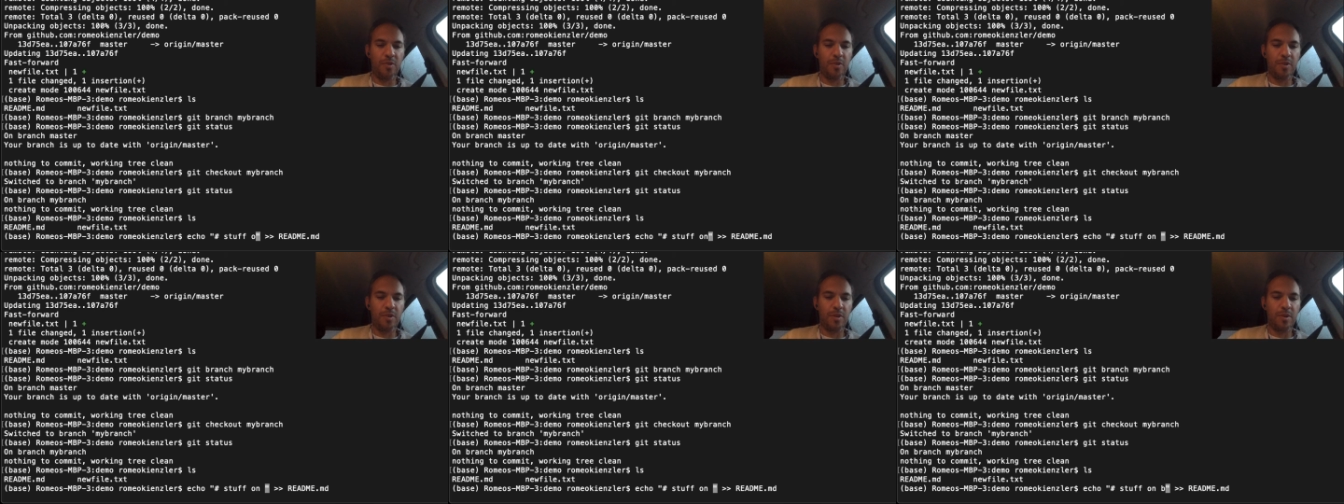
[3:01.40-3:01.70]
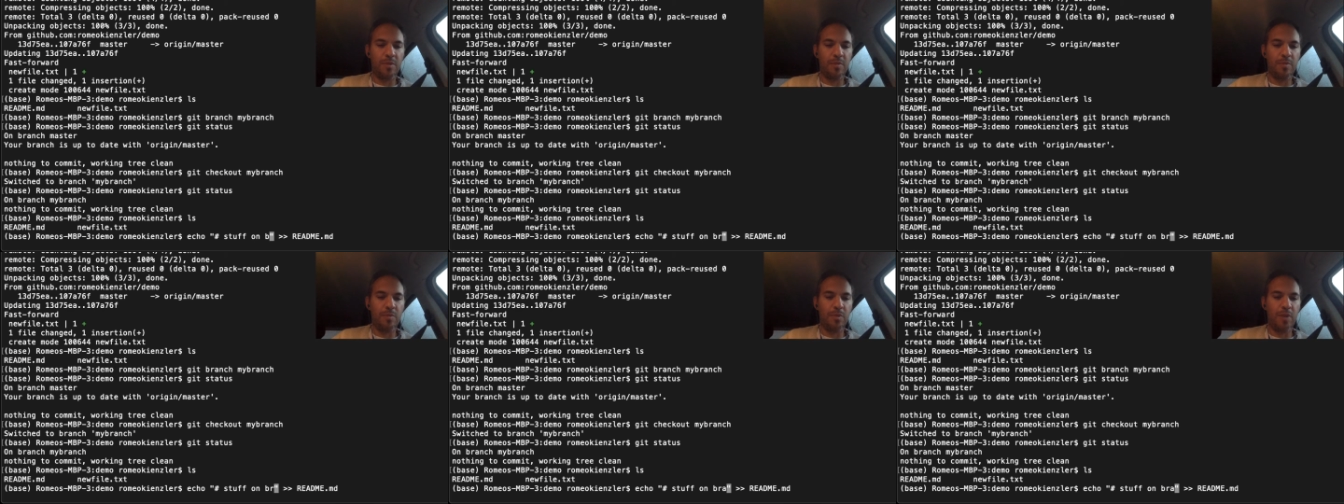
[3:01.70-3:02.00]

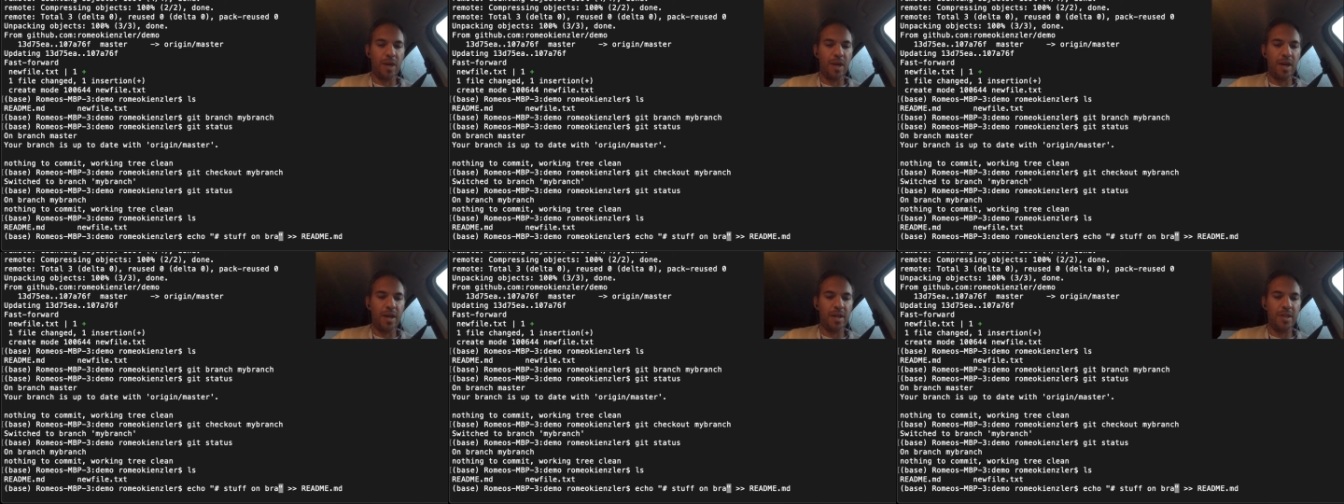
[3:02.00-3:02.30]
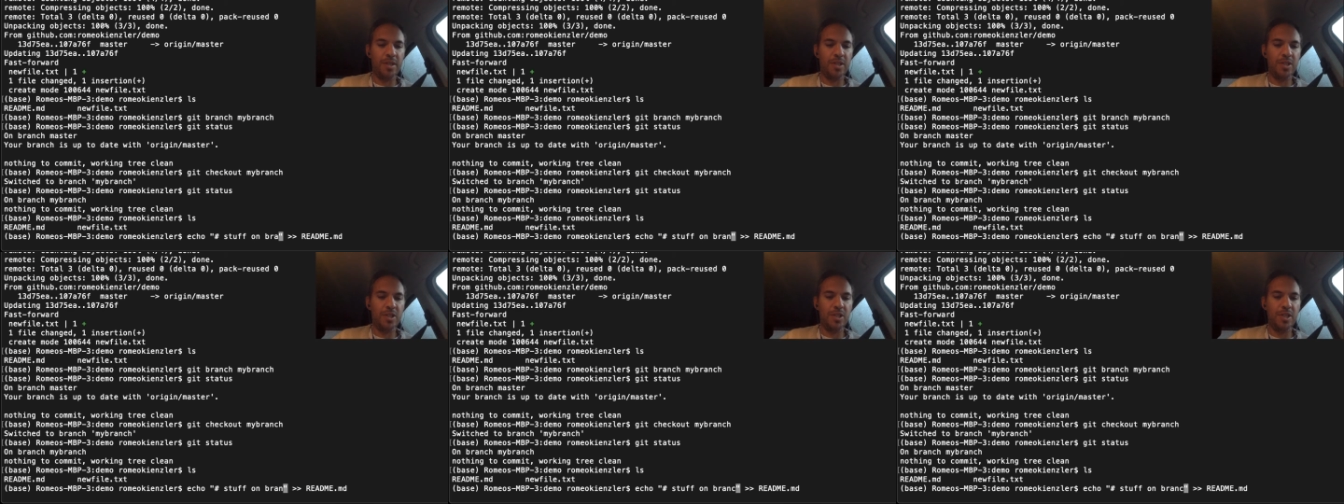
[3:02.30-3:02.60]
on
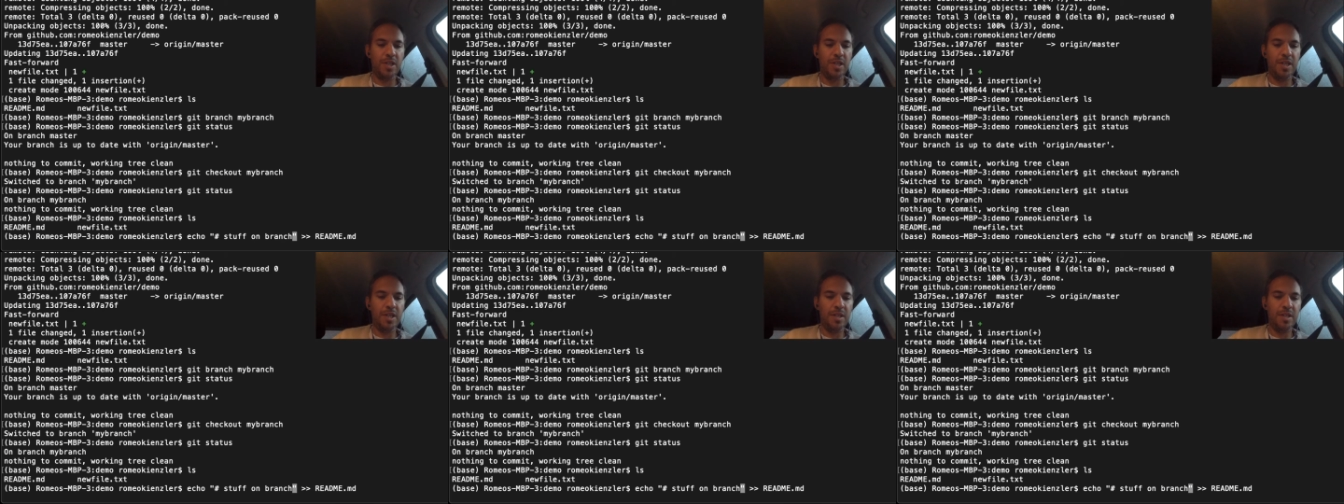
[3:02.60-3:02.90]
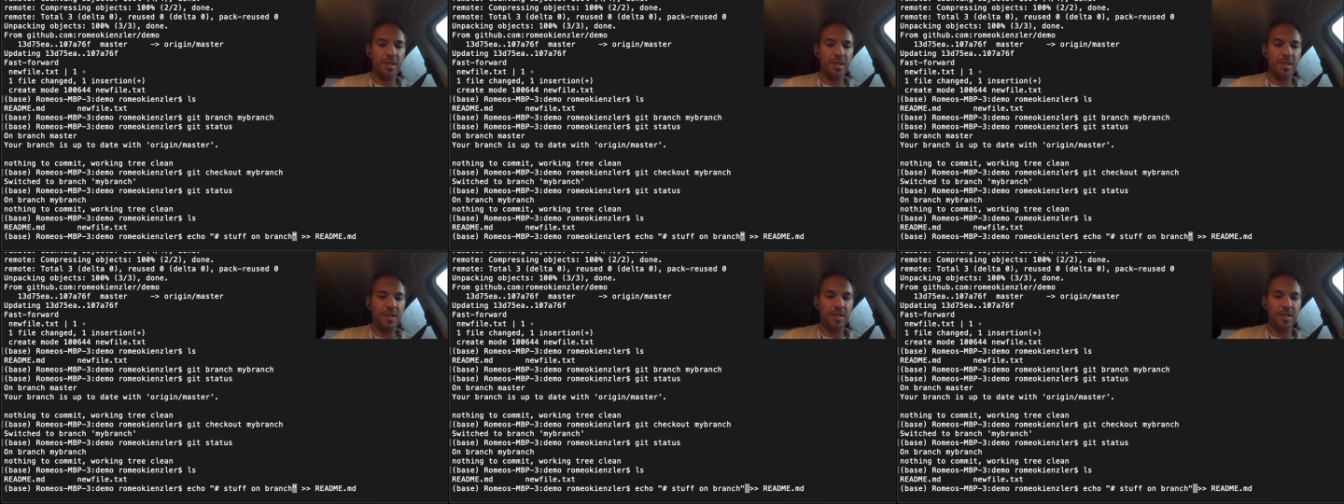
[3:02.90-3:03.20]
branch
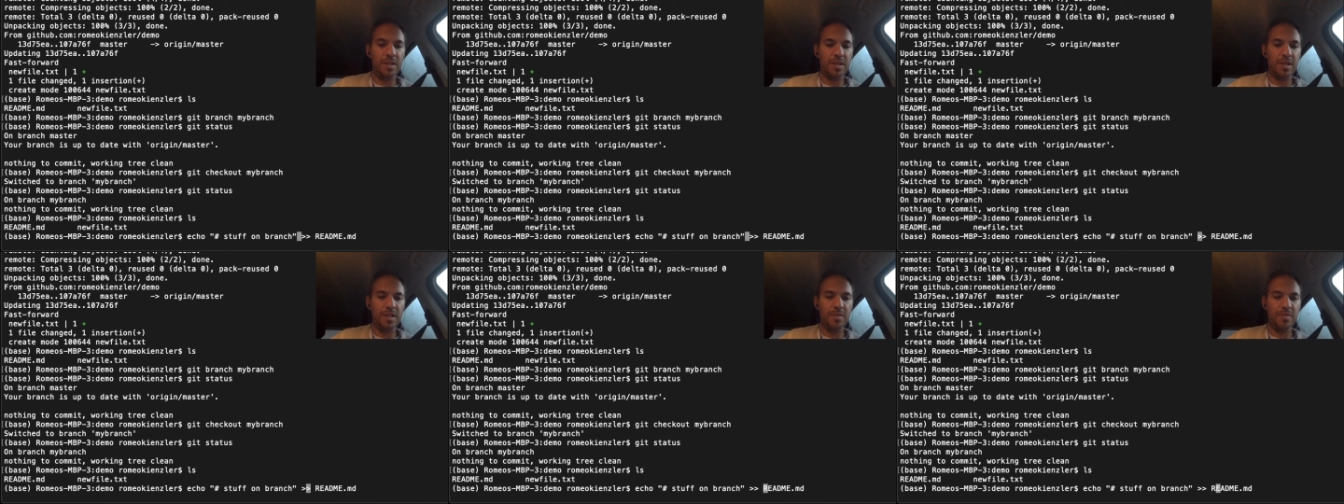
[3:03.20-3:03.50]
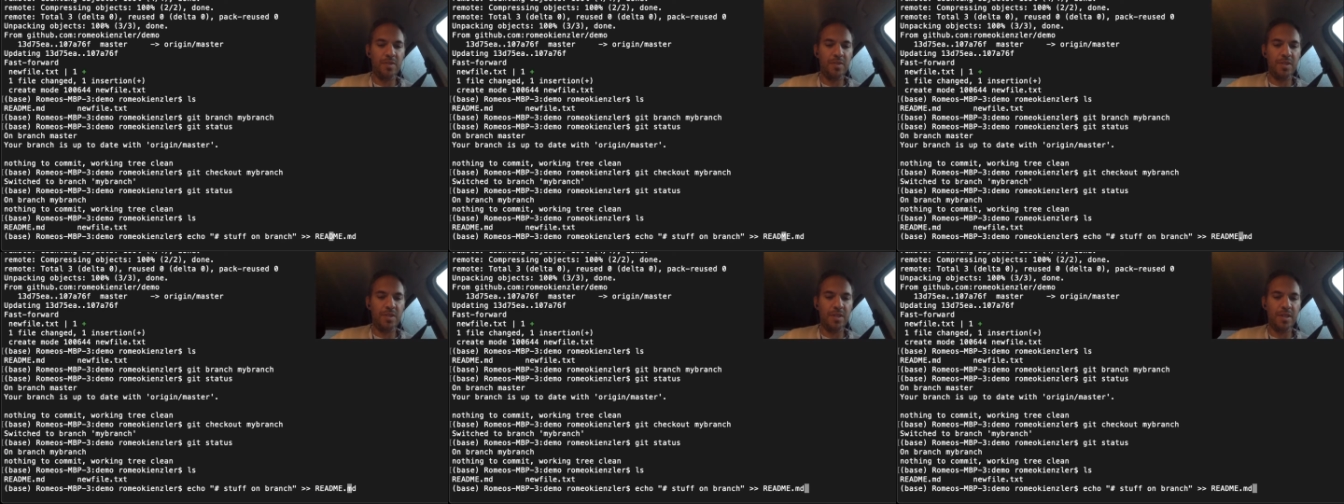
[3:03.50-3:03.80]
here
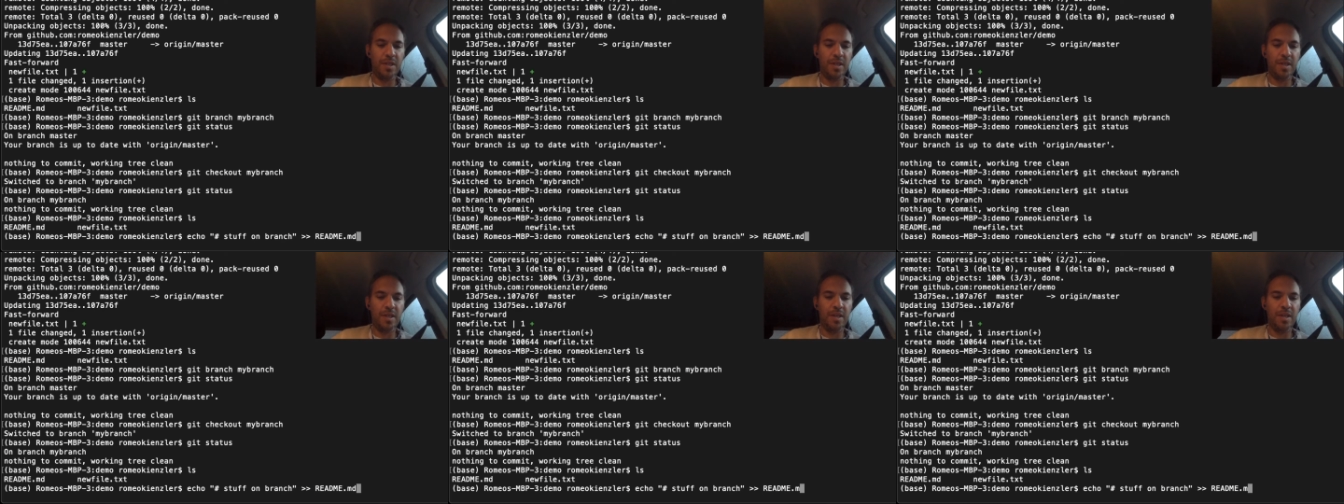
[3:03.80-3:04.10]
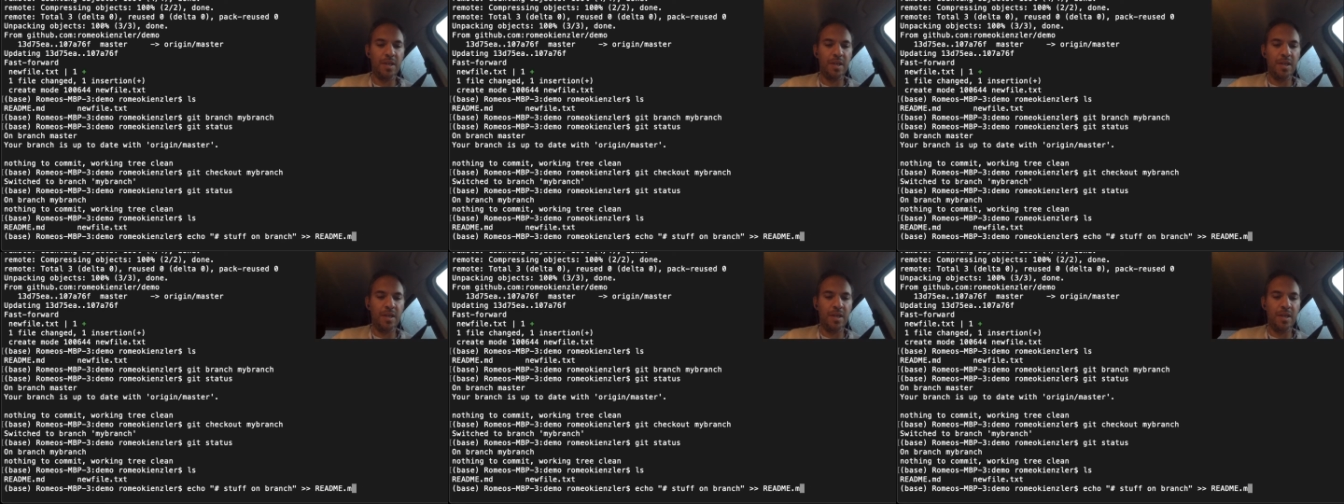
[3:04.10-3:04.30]
and we say